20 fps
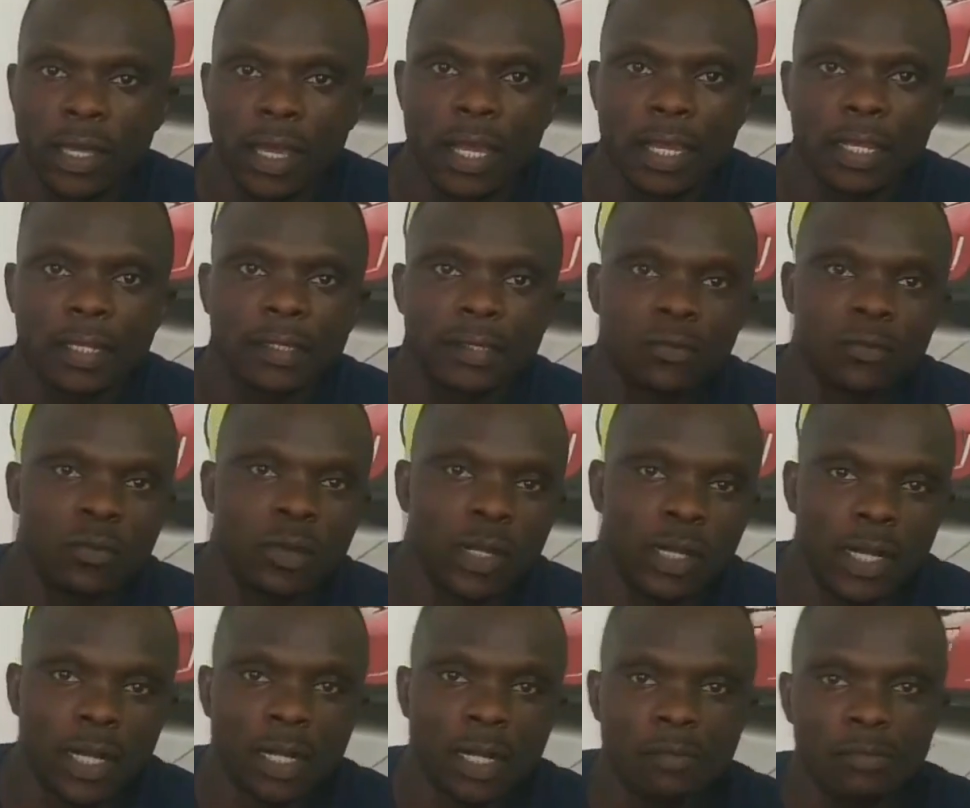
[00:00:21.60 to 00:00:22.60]
guys,
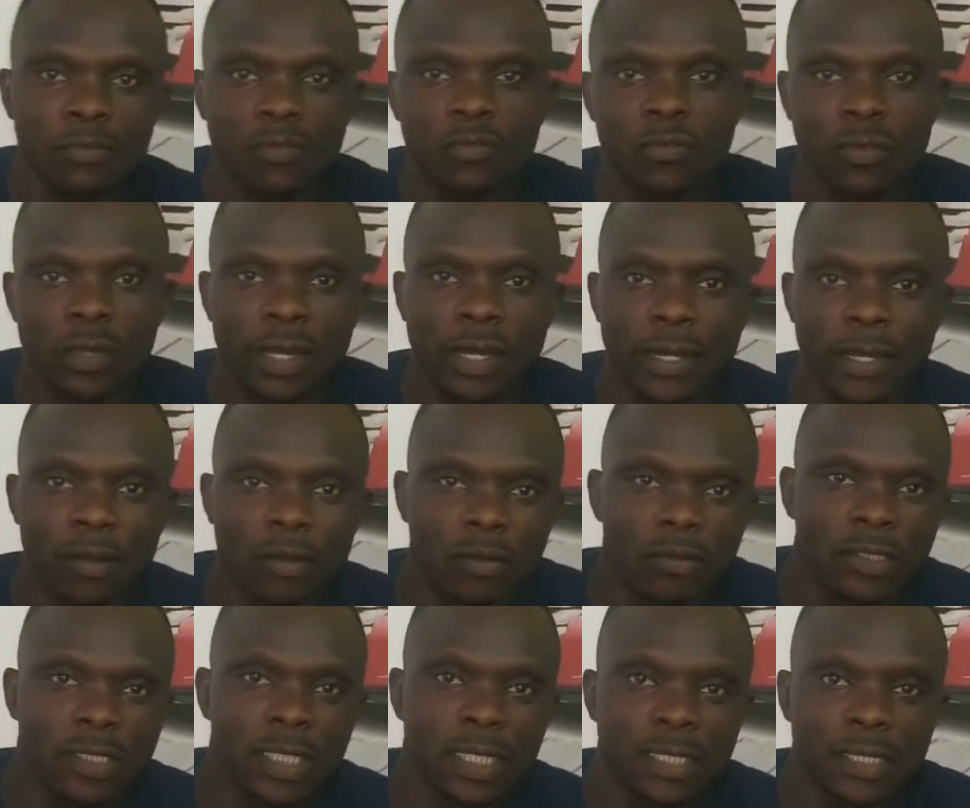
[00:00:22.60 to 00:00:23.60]
welcome to Eric
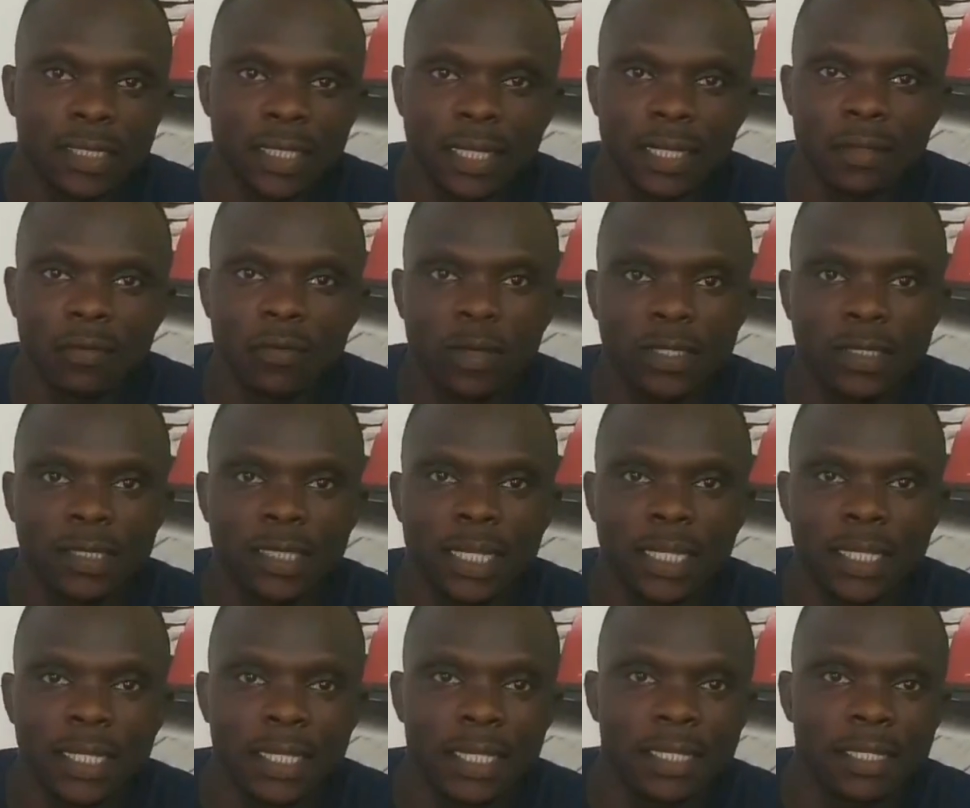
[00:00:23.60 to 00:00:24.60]
Auto Center, and once
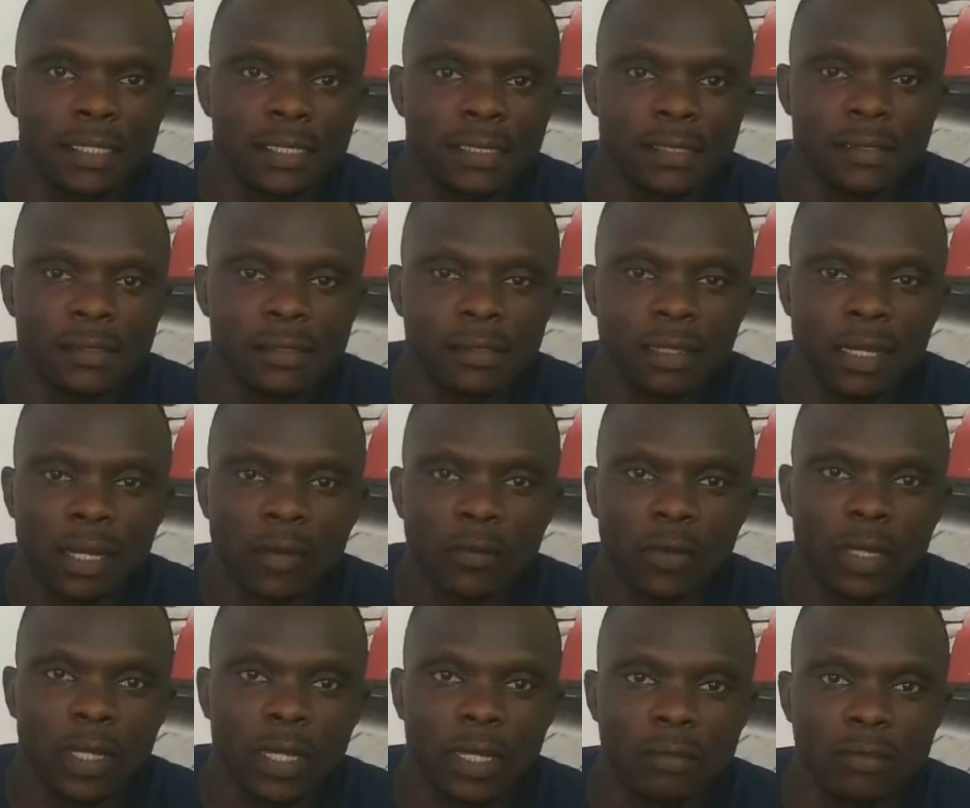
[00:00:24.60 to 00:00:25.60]
again I
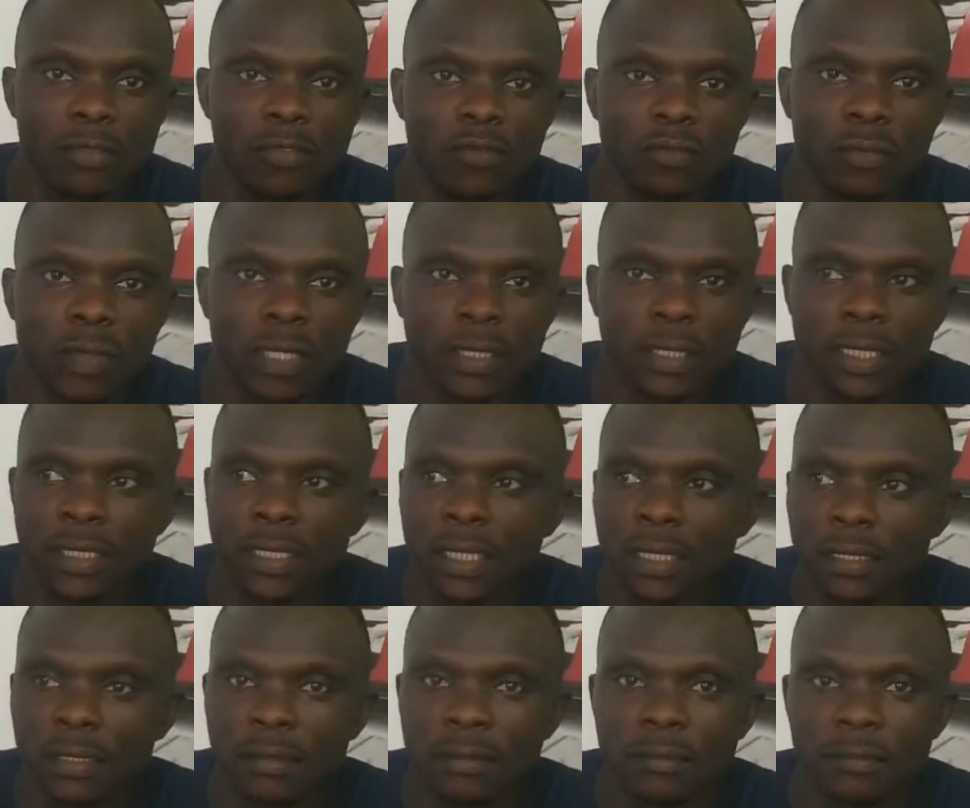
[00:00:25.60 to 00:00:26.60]
welcome you to my
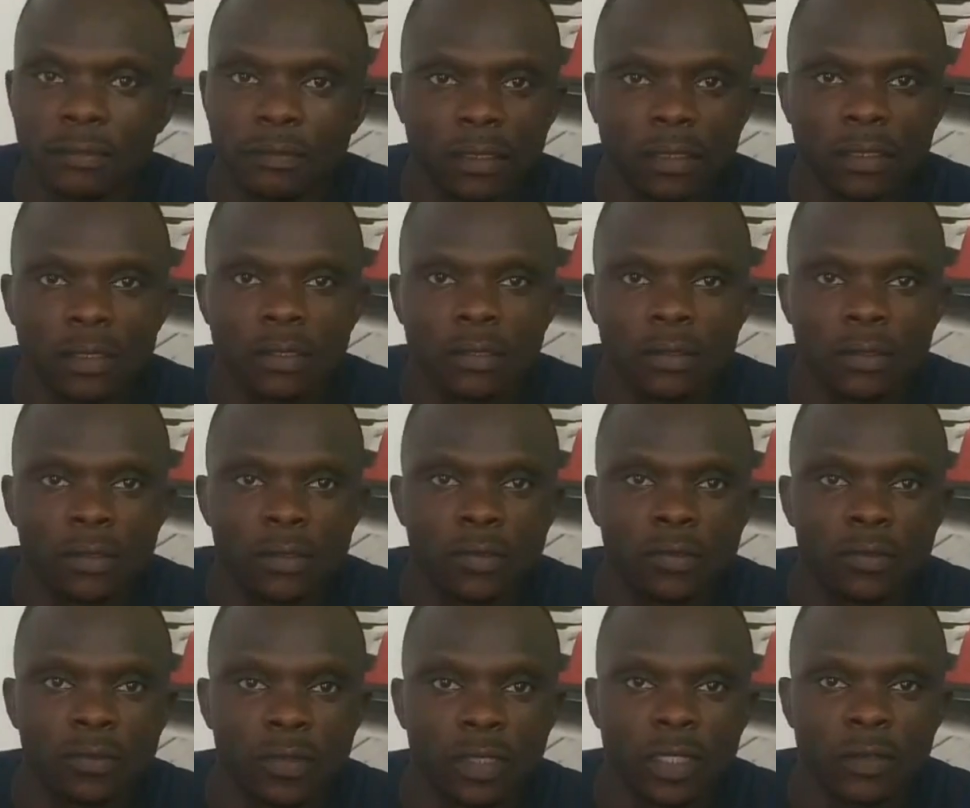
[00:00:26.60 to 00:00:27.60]
channel
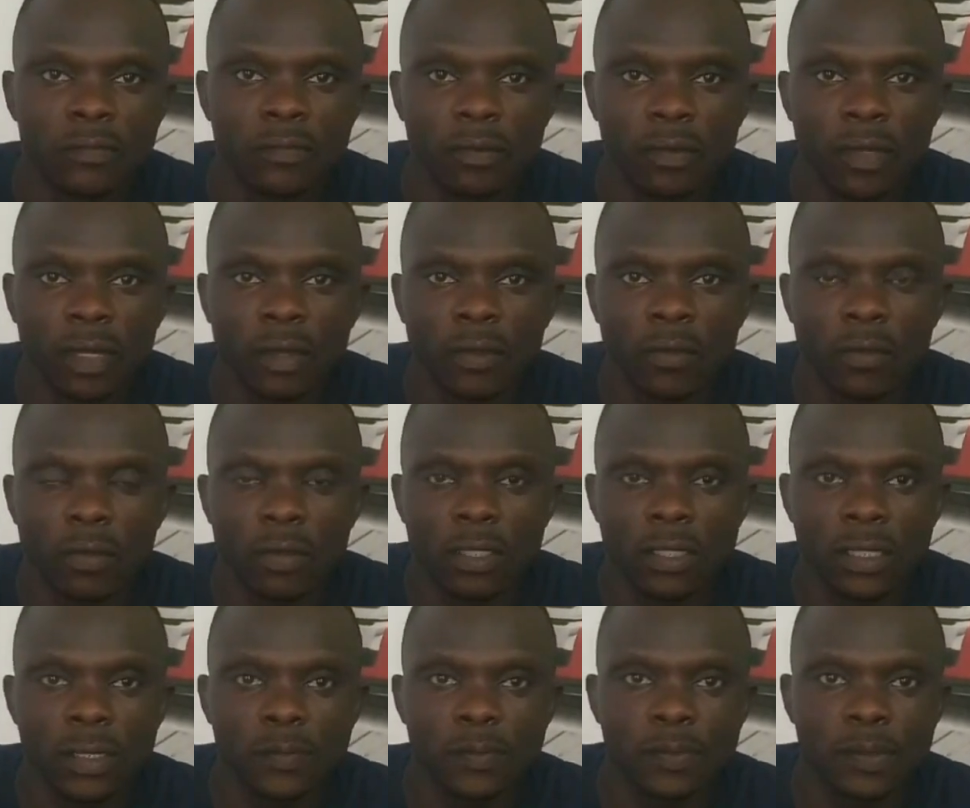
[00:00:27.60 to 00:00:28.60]
to give you a
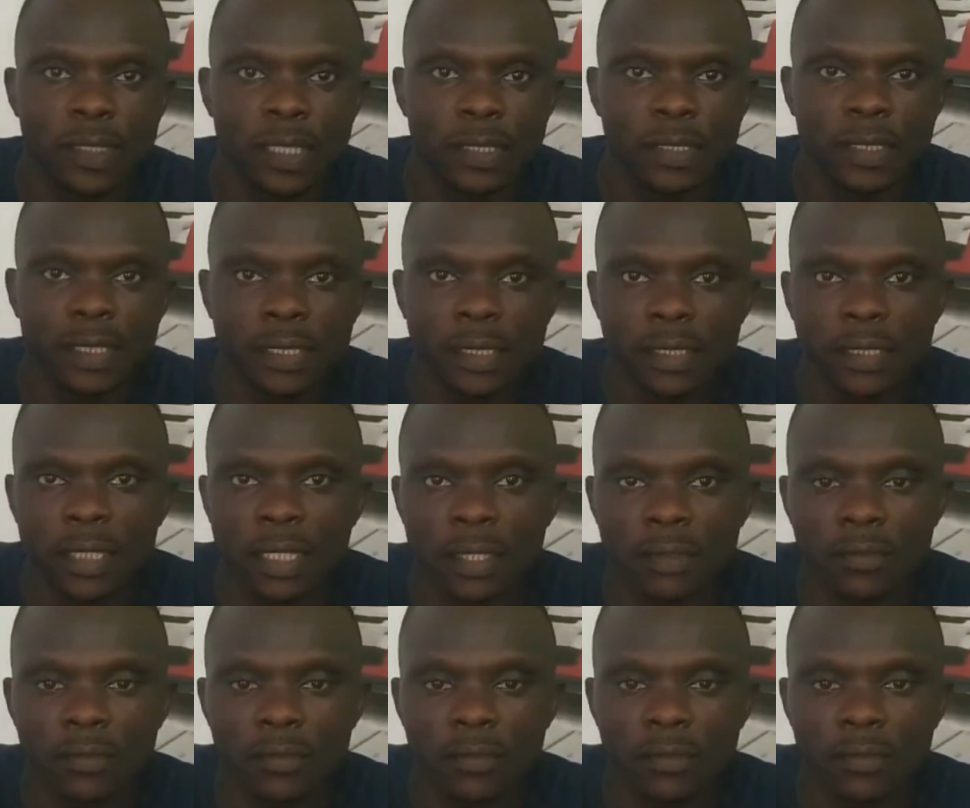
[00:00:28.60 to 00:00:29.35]
quality presentation.